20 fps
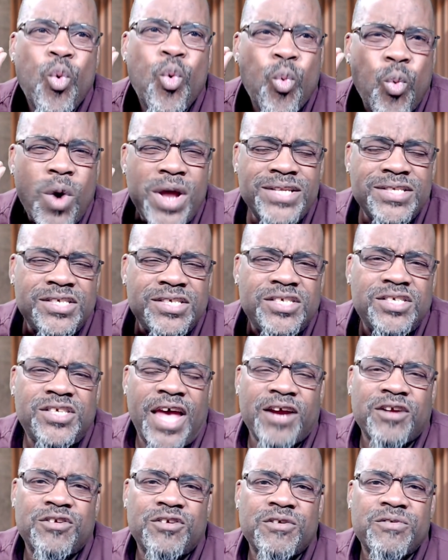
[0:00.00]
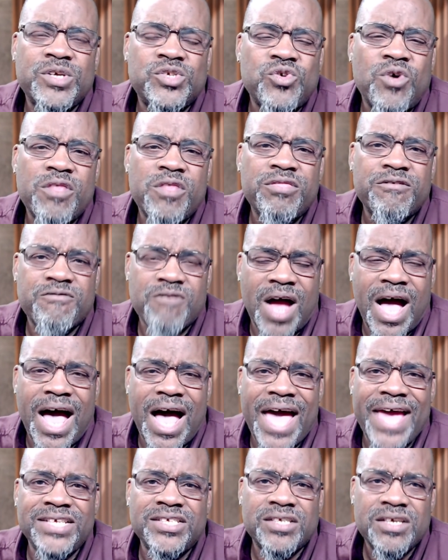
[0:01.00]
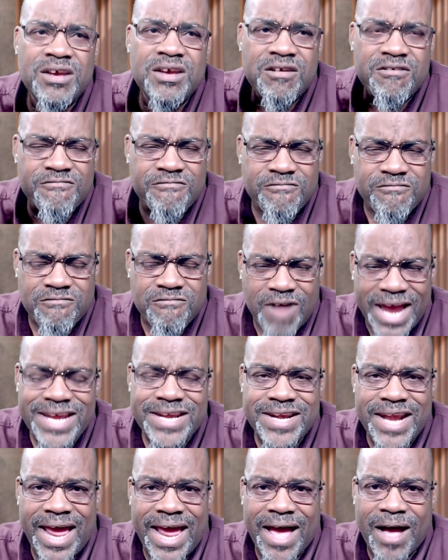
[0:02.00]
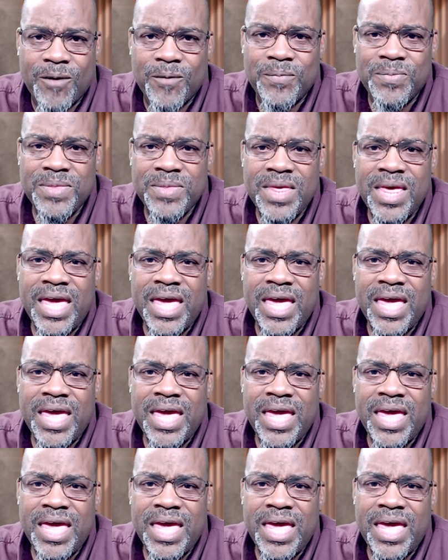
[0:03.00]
what sector is on the rise right now